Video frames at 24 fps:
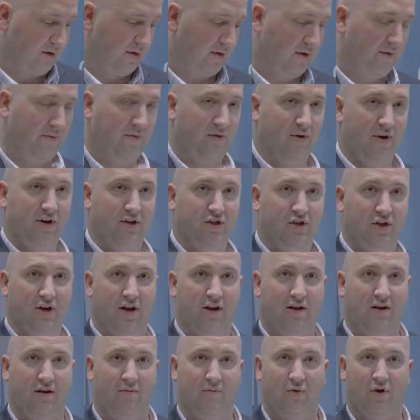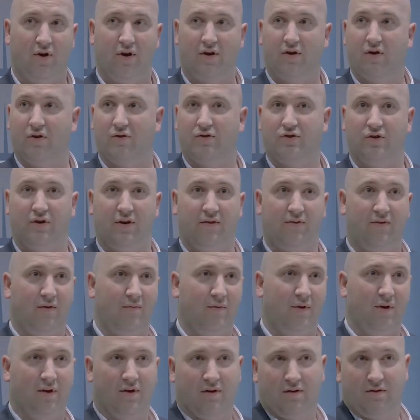differentiate your mitochondria
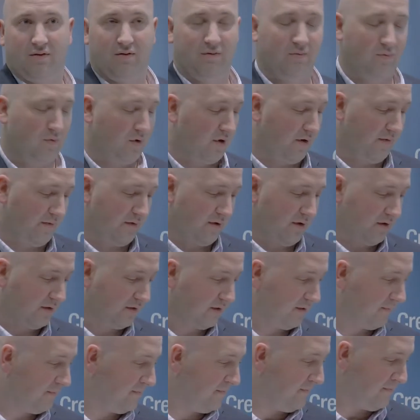from your whatever else.